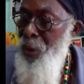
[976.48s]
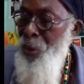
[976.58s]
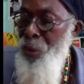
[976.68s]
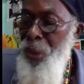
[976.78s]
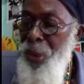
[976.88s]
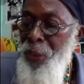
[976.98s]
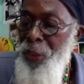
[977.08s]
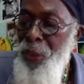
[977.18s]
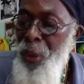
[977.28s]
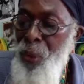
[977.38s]
and to reach a
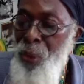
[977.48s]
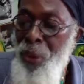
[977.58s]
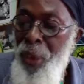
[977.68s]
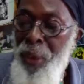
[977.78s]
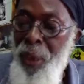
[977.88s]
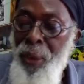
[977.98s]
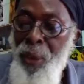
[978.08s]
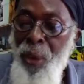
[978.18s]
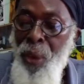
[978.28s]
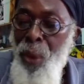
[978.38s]
solution that
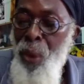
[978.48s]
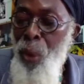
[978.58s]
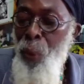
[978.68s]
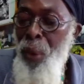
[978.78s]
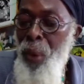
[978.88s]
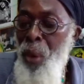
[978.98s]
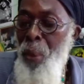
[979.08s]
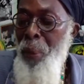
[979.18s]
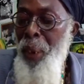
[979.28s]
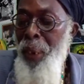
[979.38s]
will
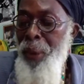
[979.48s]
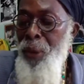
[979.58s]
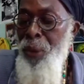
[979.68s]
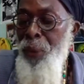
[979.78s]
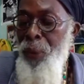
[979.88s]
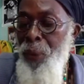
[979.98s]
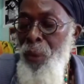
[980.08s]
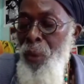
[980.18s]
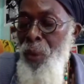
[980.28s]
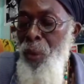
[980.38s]
command
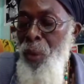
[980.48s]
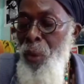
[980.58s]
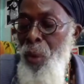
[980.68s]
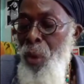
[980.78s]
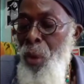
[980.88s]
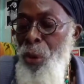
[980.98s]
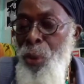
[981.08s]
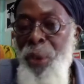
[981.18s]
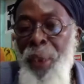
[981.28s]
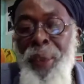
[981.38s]
our
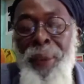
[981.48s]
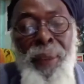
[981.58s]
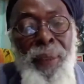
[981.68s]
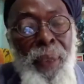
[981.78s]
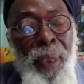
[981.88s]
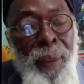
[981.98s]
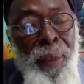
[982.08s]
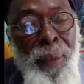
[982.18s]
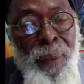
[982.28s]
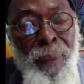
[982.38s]
united
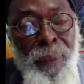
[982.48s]
stand.